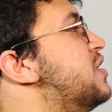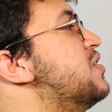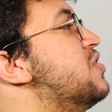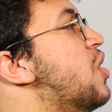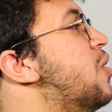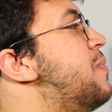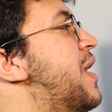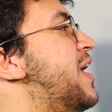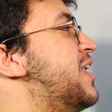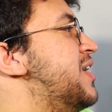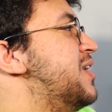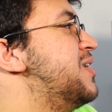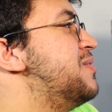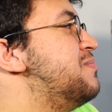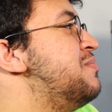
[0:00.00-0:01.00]

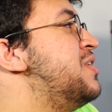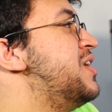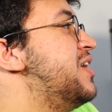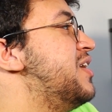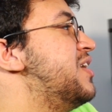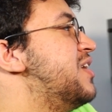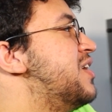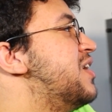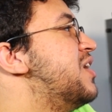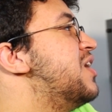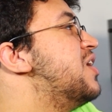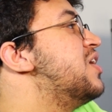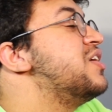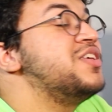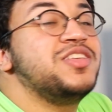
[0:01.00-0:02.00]
Nobody, me,
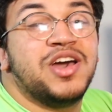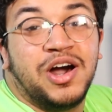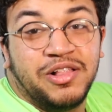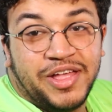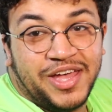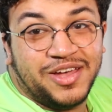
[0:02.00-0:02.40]
y'all